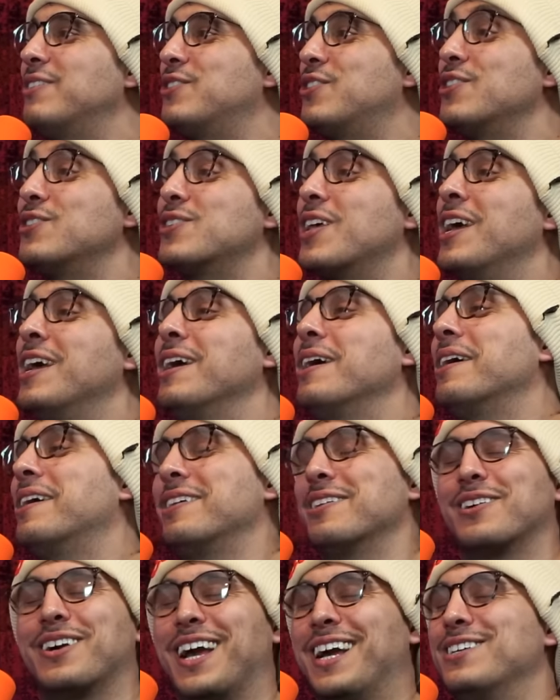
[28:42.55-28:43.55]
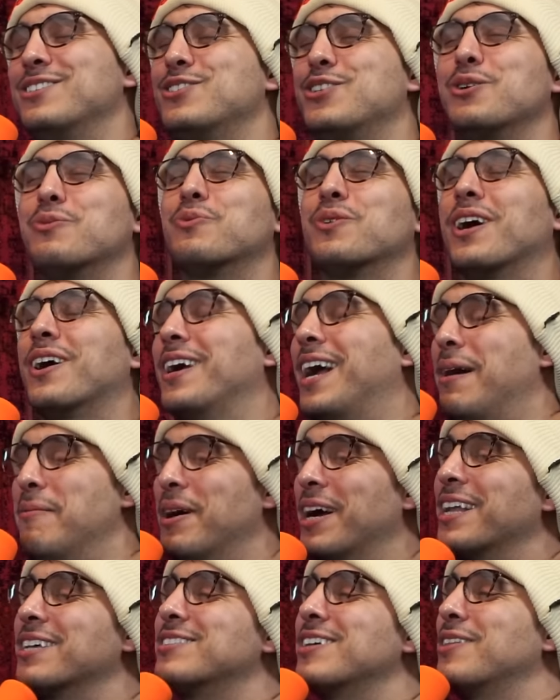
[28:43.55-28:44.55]
just okay. She okay. I'm
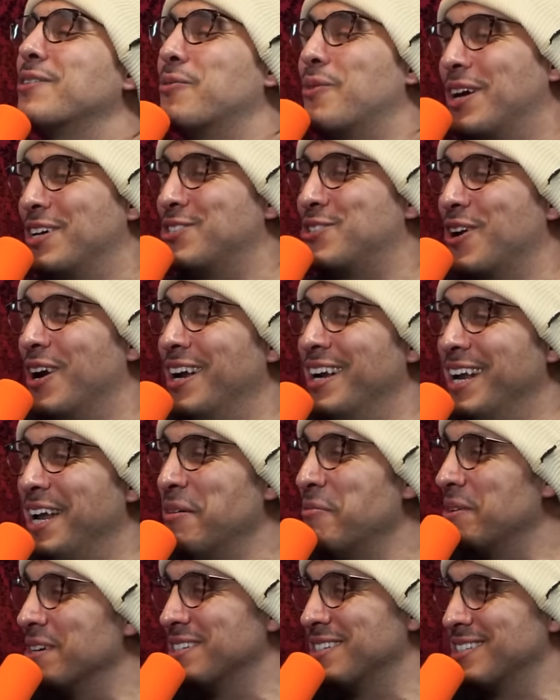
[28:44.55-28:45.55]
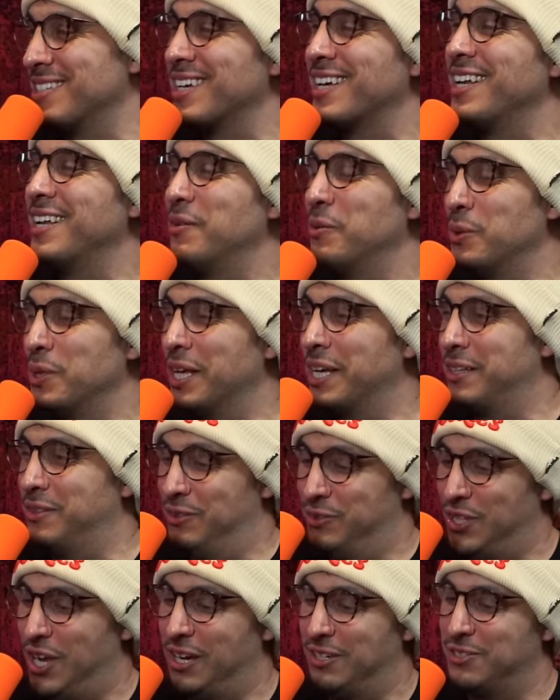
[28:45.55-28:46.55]
not gonna say the restaurant name because it will like
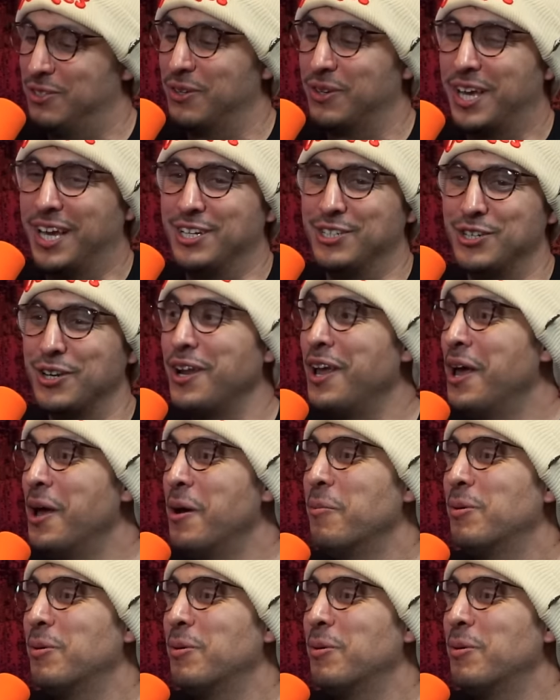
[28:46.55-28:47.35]
dox the location.